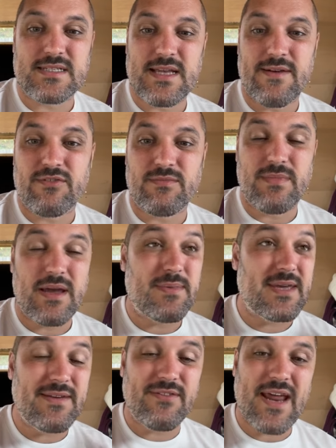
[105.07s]
7,
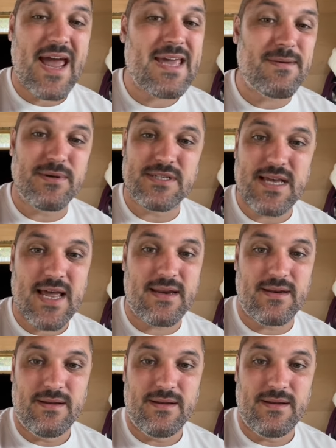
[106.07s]
maybe even 8%.